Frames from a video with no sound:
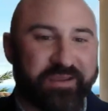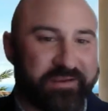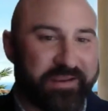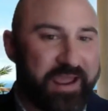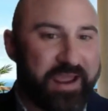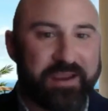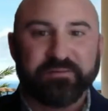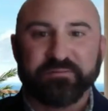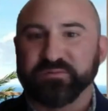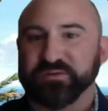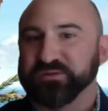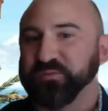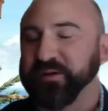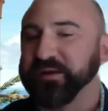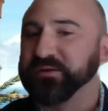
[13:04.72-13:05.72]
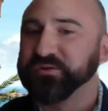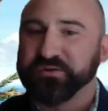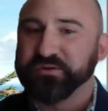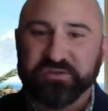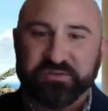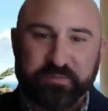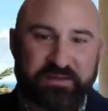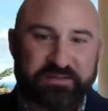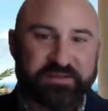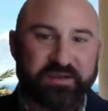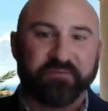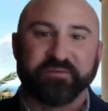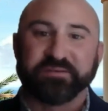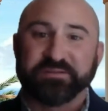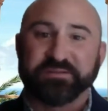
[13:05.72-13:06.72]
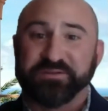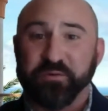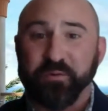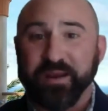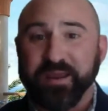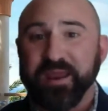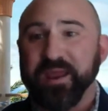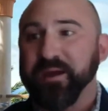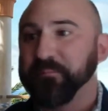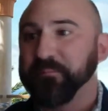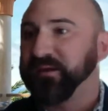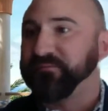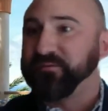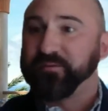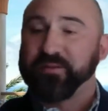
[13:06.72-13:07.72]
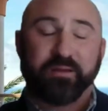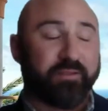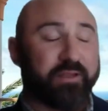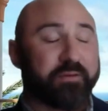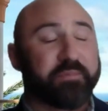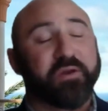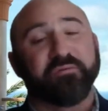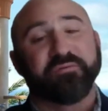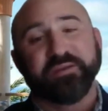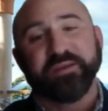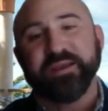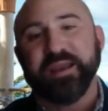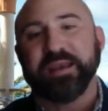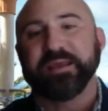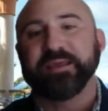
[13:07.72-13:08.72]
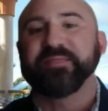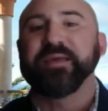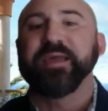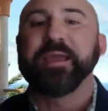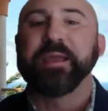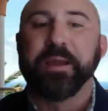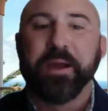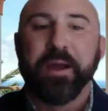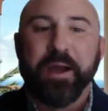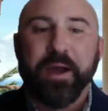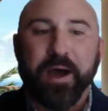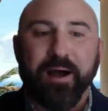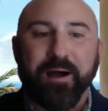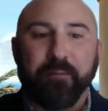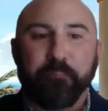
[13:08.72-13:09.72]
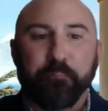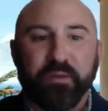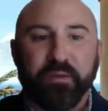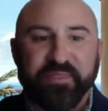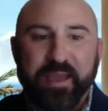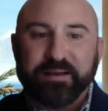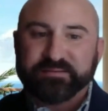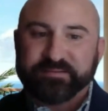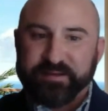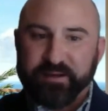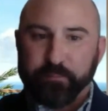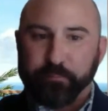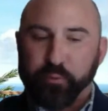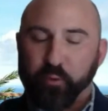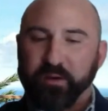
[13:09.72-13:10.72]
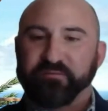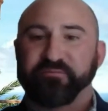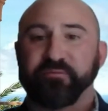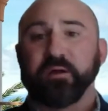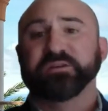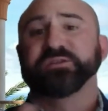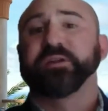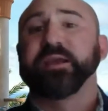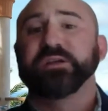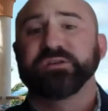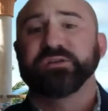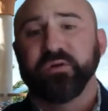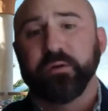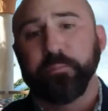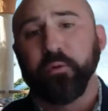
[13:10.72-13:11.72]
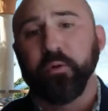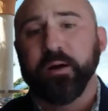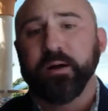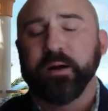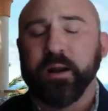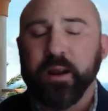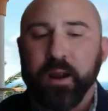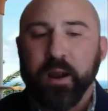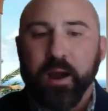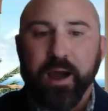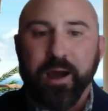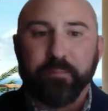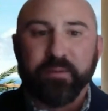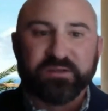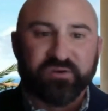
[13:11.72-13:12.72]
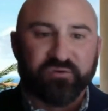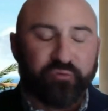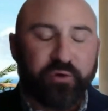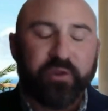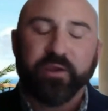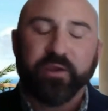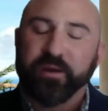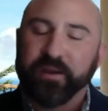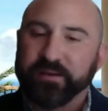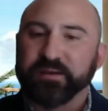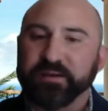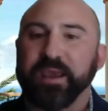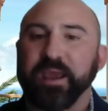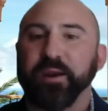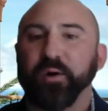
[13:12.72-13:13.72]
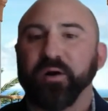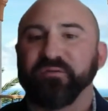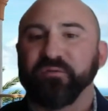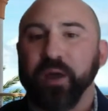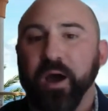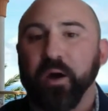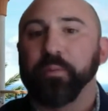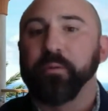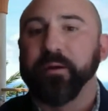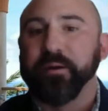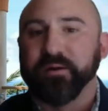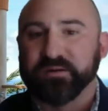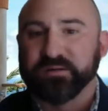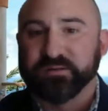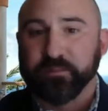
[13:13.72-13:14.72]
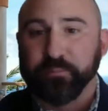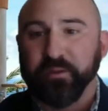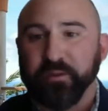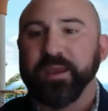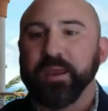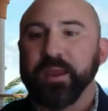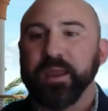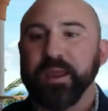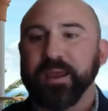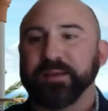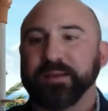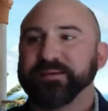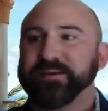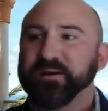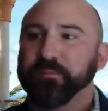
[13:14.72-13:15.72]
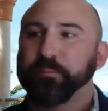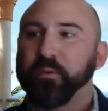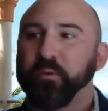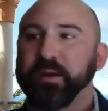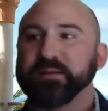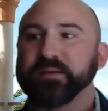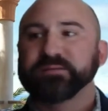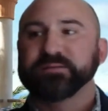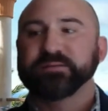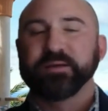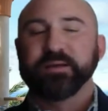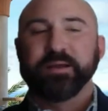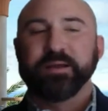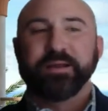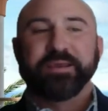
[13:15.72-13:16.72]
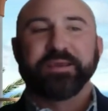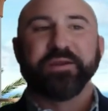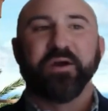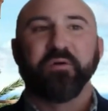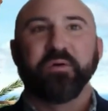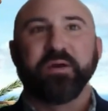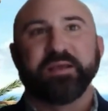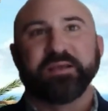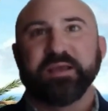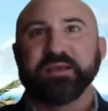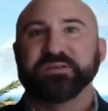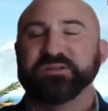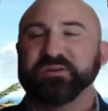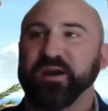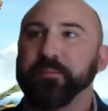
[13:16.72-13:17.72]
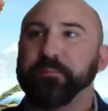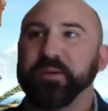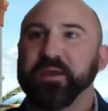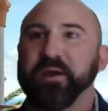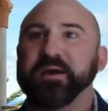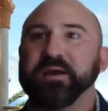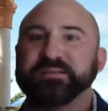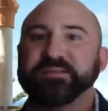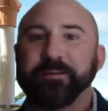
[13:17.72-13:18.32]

hey, just want to introduce myself. This is who I am. If you let me know if you need anything. But that tier point fluctuation report is a really good indicator of how players are playing. And tier points, is great because